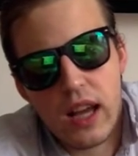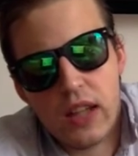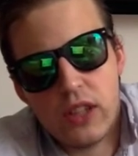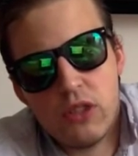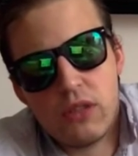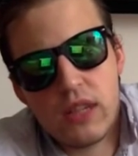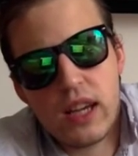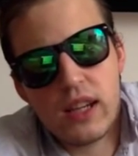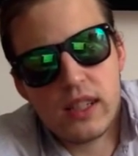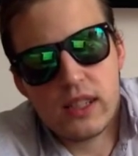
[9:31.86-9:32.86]
a new
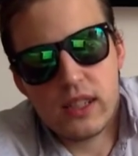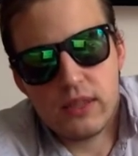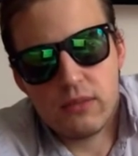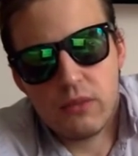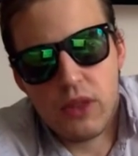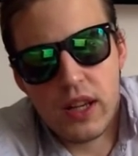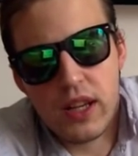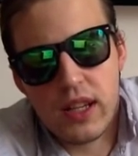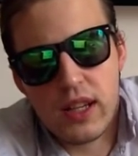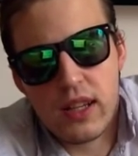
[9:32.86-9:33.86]
character with
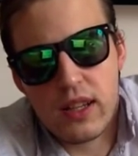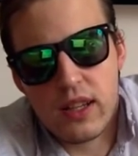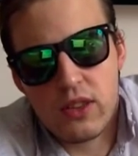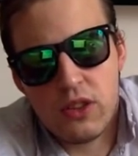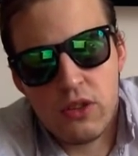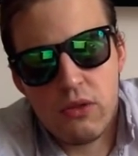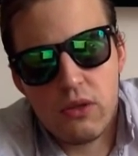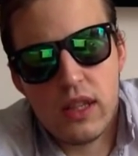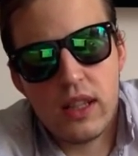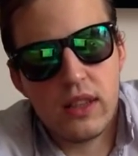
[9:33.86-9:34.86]
a new
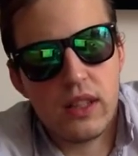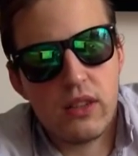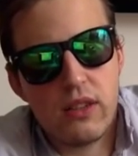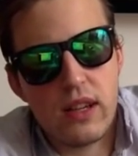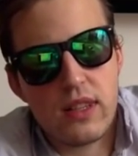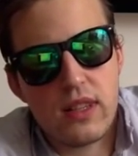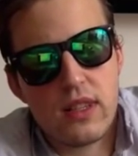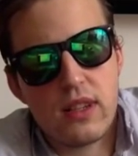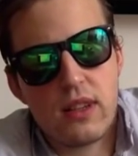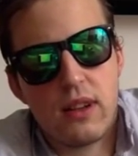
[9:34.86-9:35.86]
guild crest